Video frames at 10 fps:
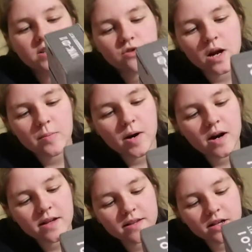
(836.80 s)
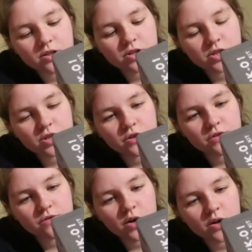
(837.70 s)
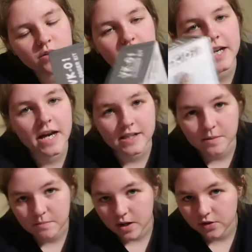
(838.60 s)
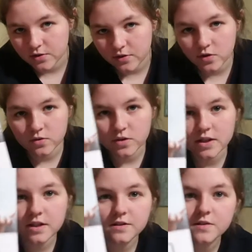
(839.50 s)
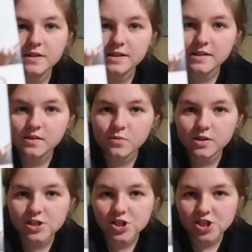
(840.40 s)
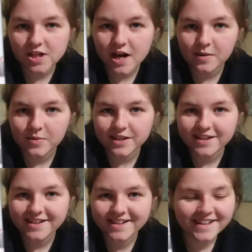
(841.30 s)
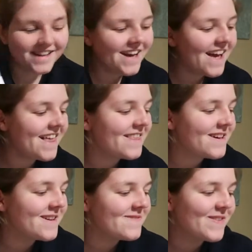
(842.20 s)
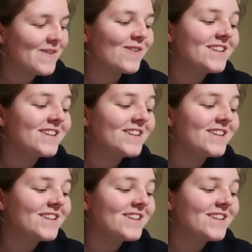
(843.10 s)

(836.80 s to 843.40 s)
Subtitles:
a tripod that hooks to your phone and it has a microphone on it. So this is the one that she got me. And then my